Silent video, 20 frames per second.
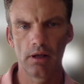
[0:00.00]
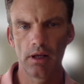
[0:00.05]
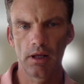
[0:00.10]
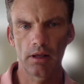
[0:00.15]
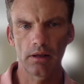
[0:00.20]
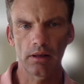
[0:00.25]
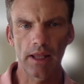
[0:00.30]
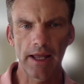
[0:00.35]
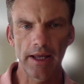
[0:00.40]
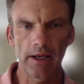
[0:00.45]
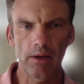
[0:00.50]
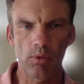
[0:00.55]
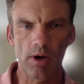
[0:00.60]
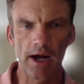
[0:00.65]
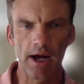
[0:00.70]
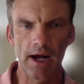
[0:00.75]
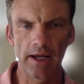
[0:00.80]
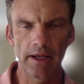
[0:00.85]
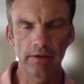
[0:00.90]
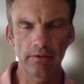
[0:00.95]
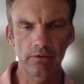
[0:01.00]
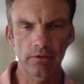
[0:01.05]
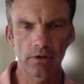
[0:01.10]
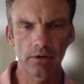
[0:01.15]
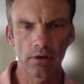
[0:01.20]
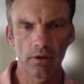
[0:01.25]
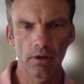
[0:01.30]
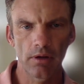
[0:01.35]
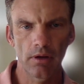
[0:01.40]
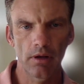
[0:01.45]
Likewise,
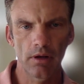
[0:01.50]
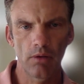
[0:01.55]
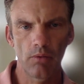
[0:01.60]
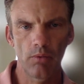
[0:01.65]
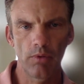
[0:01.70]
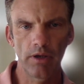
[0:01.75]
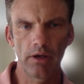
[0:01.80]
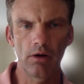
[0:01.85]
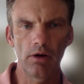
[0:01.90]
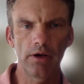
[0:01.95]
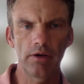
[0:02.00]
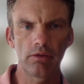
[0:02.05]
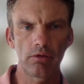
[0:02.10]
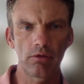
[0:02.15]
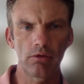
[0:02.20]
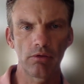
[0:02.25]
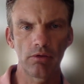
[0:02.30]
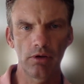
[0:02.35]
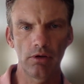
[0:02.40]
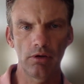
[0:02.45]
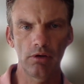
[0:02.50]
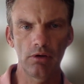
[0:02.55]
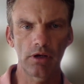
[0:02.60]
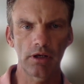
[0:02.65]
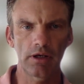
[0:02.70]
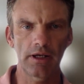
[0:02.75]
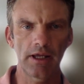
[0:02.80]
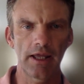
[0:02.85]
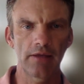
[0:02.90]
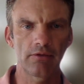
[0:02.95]
when going through the
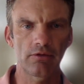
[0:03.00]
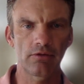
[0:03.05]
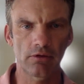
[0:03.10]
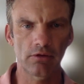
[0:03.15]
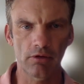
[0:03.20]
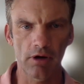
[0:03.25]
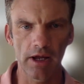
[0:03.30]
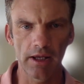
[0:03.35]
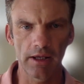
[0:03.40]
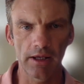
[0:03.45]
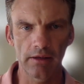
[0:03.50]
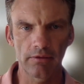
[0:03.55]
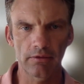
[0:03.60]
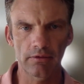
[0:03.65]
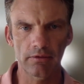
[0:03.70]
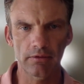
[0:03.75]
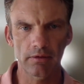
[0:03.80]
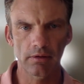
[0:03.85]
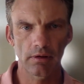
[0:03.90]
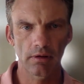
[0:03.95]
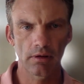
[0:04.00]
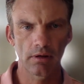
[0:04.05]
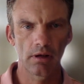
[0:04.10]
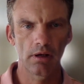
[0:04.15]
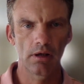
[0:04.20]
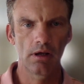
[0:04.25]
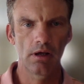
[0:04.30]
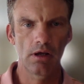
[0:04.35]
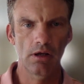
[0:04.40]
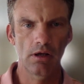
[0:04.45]
Yucatan Straits,
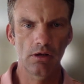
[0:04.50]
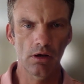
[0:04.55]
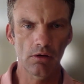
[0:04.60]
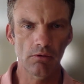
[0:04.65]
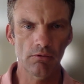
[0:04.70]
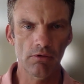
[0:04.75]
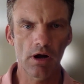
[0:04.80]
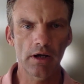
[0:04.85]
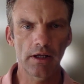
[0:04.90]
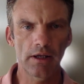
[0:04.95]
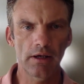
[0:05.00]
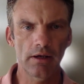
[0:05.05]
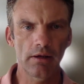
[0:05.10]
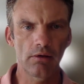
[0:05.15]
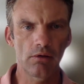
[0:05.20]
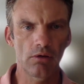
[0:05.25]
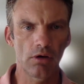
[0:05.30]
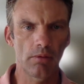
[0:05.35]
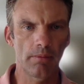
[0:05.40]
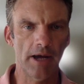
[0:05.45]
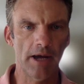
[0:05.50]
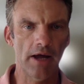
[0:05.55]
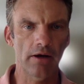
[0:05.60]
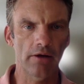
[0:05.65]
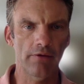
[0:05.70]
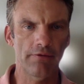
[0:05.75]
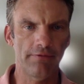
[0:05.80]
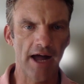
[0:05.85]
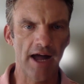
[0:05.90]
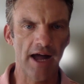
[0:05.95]
you're running into about
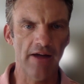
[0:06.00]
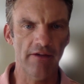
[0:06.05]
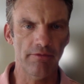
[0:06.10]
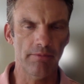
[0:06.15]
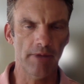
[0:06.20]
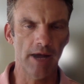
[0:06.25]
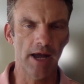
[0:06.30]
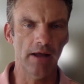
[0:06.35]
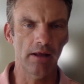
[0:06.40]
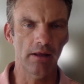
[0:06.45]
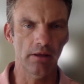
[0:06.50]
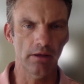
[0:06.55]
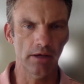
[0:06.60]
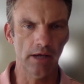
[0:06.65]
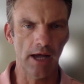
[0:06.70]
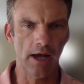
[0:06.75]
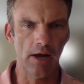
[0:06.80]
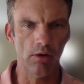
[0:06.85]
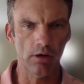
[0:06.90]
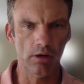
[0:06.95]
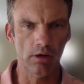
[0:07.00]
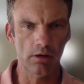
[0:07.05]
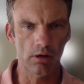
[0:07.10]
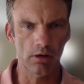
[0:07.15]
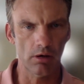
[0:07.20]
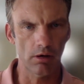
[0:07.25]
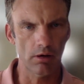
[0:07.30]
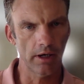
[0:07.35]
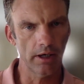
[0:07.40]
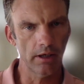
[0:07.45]
a 5-mile-an-hour
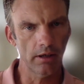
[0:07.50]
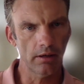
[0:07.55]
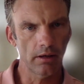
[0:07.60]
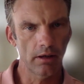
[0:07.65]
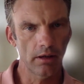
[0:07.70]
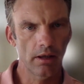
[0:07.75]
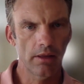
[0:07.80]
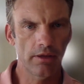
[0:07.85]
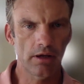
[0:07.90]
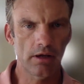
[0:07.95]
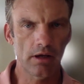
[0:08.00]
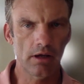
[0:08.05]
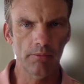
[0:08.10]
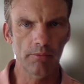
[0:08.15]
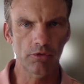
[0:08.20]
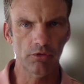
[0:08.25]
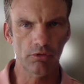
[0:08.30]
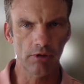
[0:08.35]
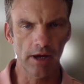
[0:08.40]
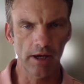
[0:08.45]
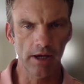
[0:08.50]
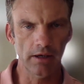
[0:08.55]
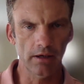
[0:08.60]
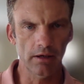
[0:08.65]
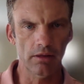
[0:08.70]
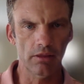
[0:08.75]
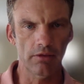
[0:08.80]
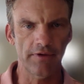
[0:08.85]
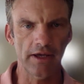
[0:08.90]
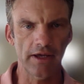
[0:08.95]
current that comes right
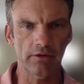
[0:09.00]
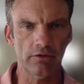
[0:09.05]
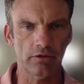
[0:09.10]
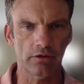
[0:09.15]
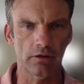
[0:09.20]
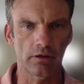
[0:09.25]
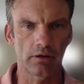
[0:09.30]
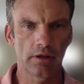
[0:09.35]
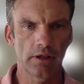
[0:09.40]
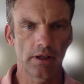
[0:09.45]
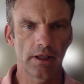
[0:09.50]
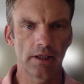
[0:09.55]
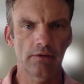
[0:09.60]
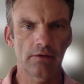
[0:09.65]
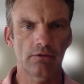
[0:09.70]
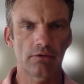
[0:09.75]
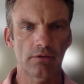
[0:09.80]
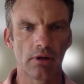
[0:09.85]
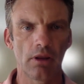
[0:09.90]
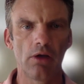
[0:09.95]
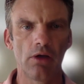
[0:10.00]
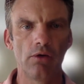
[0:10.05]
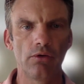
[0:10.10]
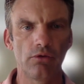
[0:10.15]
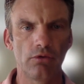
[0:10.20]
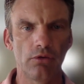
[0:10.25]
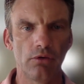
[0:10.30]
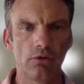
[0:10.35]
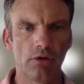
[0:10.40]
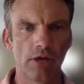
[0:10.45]
into the vessel. It
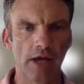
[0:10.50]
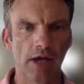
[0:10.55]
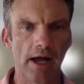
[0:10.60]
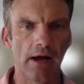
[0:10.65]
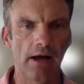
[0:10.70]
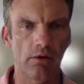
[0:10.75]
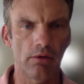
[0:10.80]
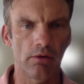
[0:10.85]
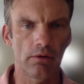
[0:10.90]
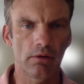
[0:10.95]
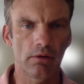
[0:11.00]
slows you down.